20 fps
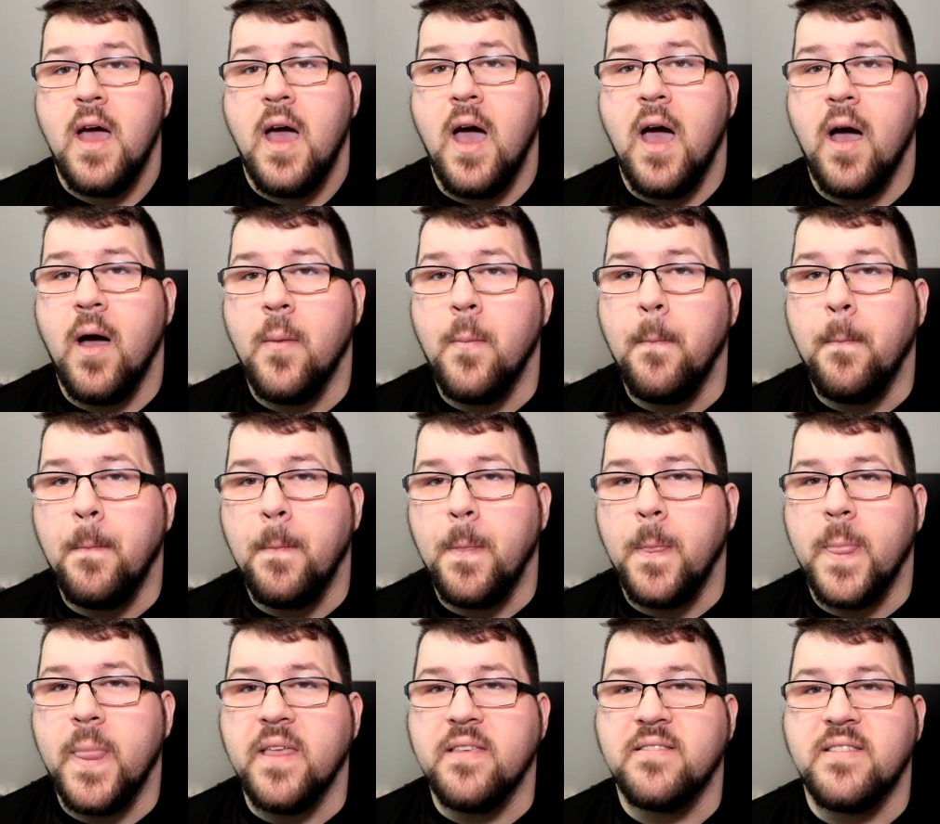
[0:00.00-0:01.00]
Um,
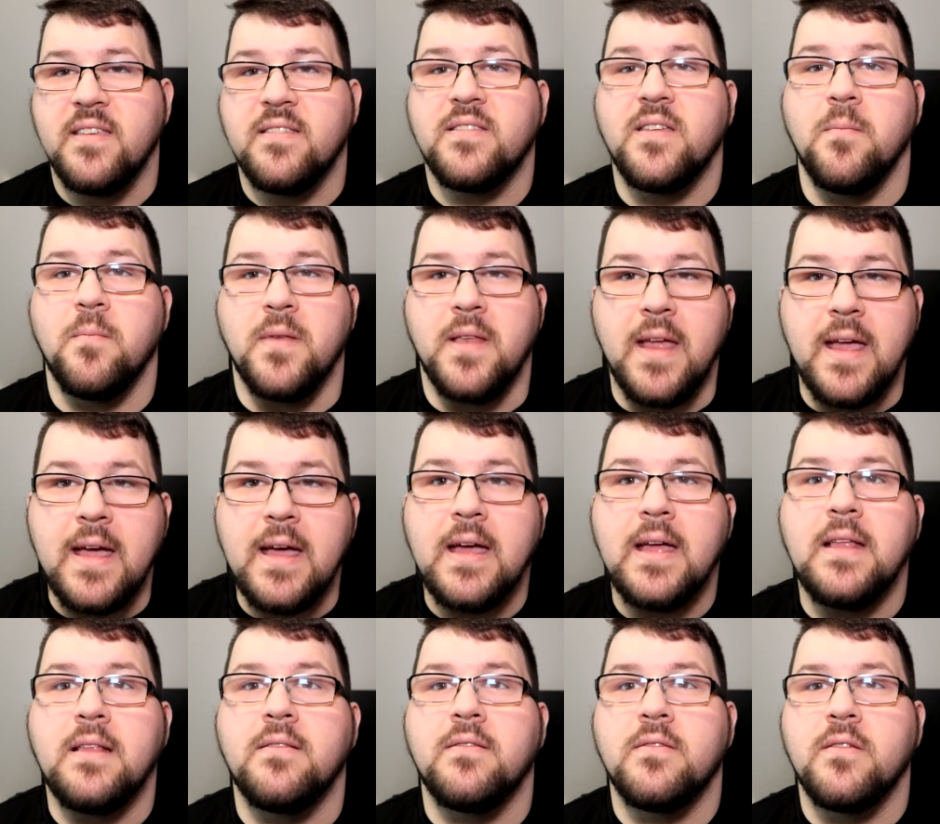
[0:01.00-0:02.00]
the system
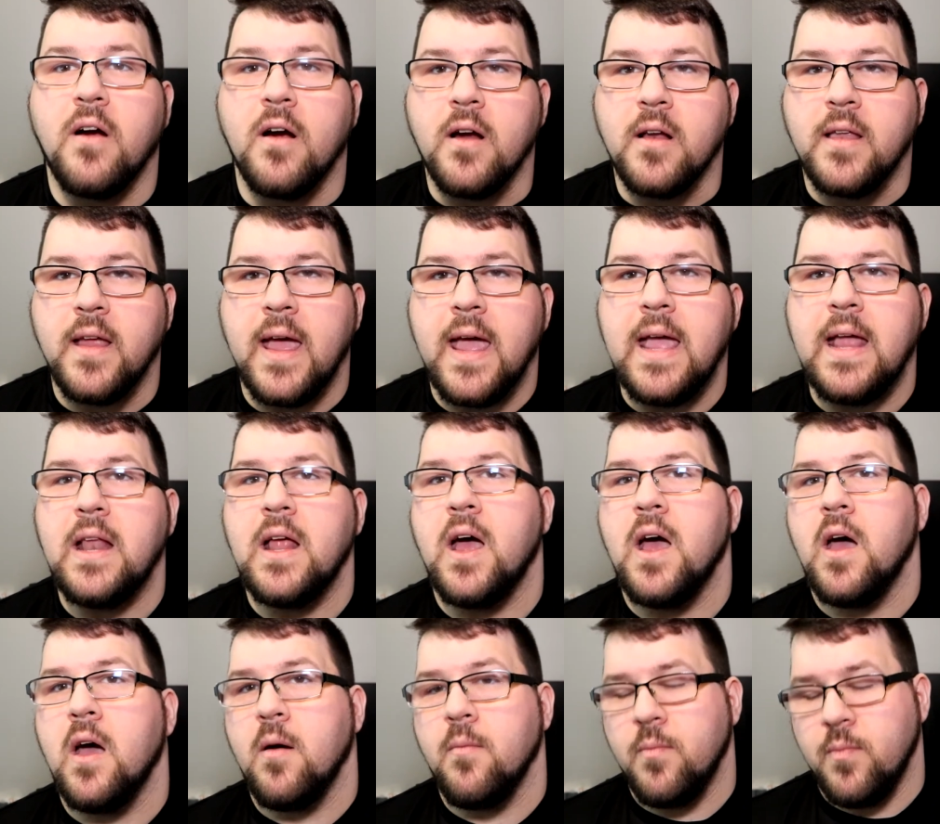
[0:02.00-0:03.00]
did start to heat
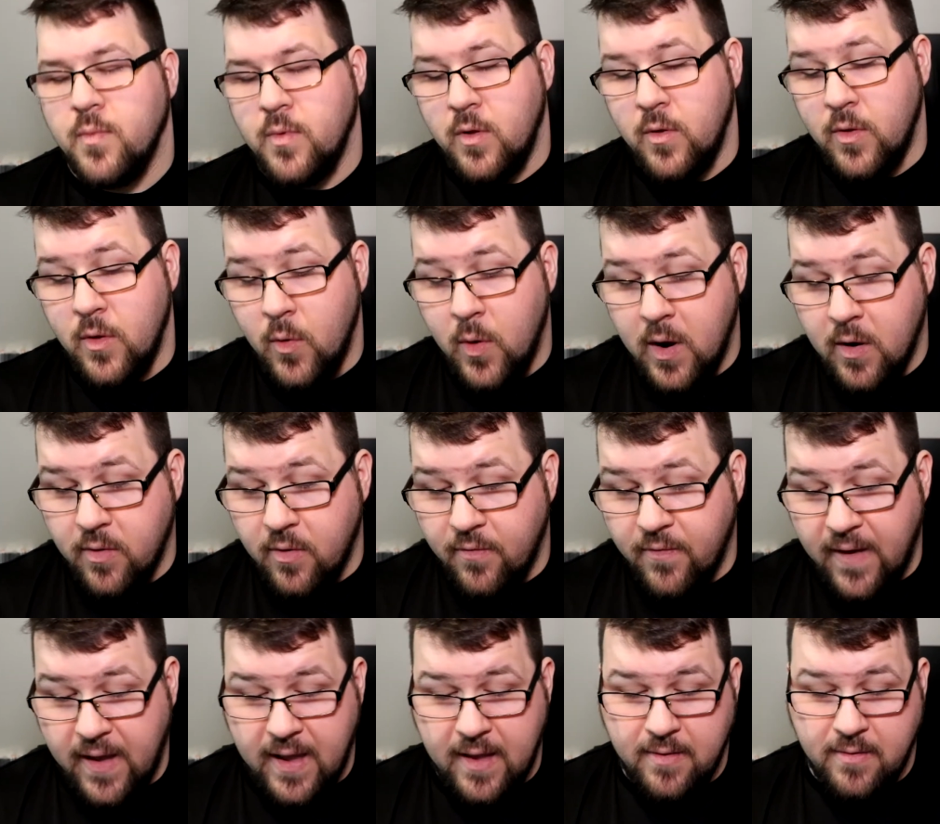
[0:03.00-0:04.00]
up. You do hear the
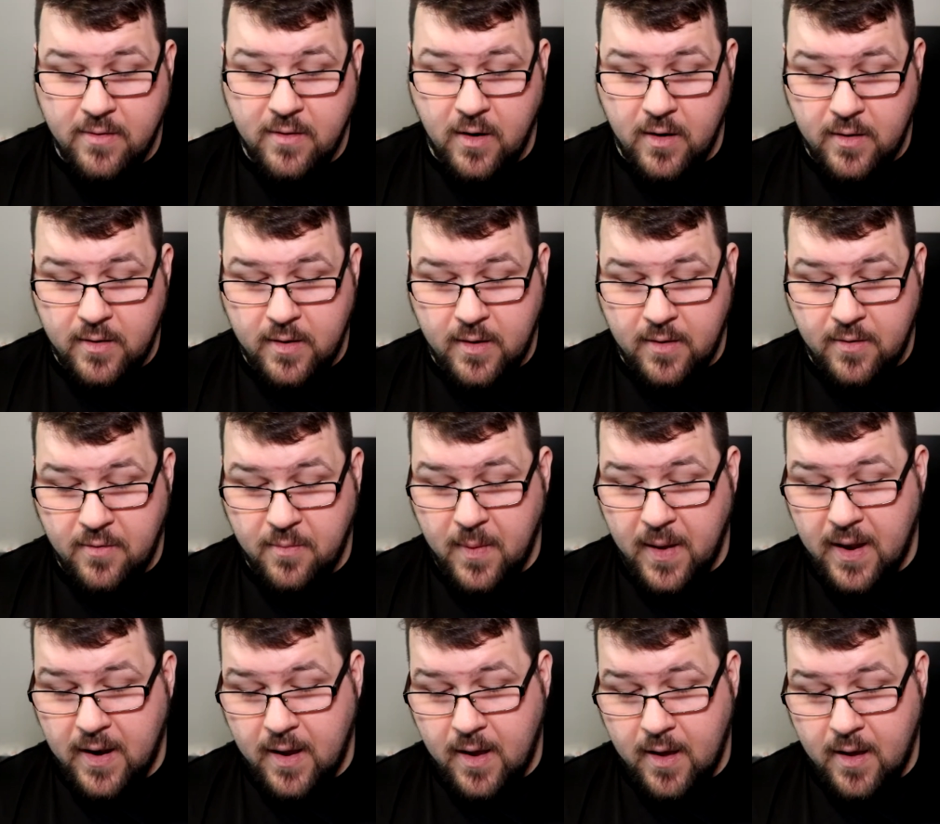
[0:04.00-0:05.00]
fans start to
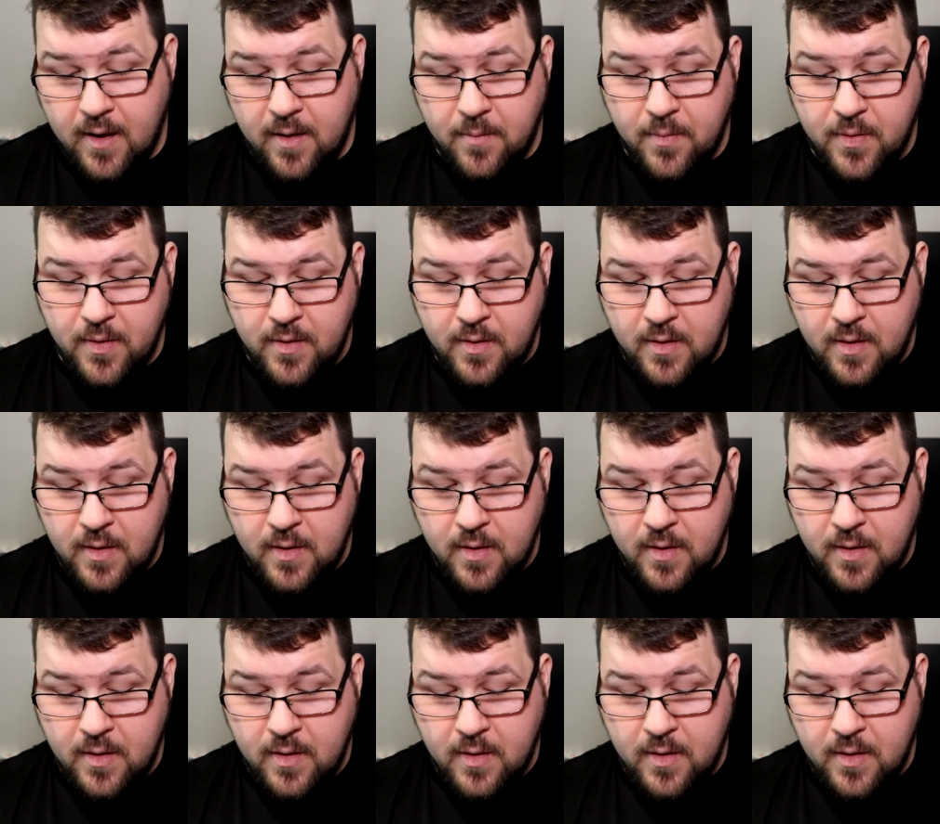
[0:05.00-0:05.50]
spin up.